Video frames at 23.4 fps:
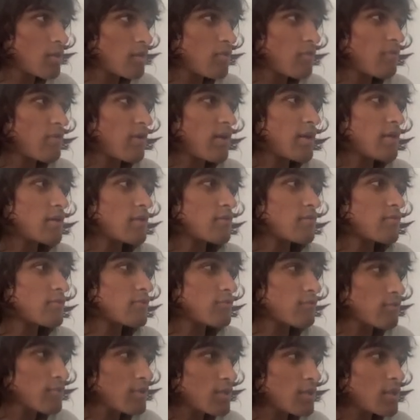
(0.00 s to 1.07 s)
The value of
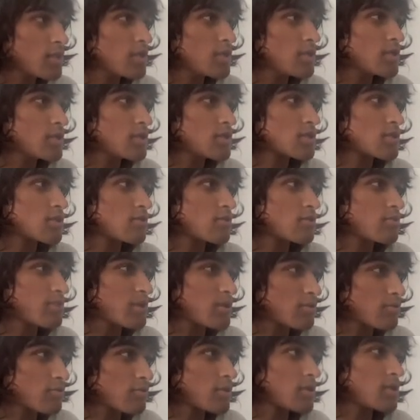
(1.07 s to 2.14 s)
3 is going to be
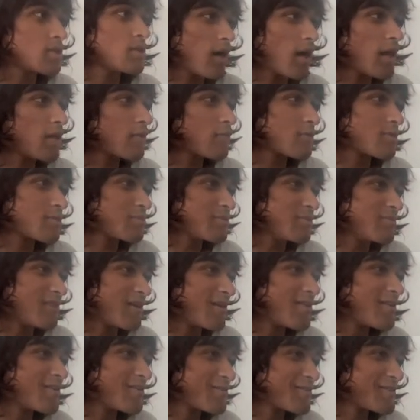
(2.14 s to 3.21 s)
3. I don't want to be
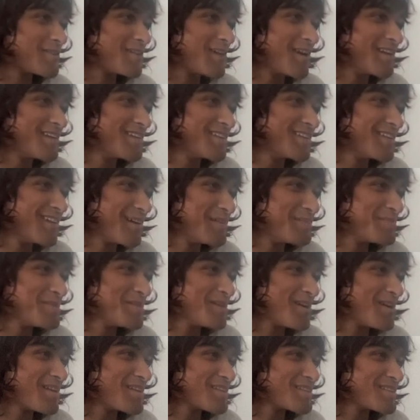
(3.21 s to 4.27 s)
very redundant, I'll be
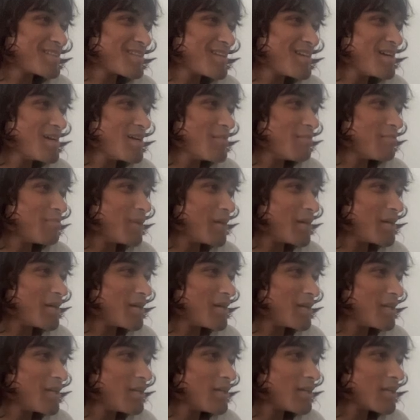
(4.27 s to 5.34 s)
honest,
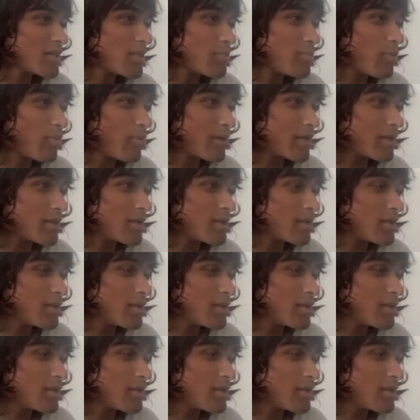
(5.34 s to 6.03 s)
but you get the point.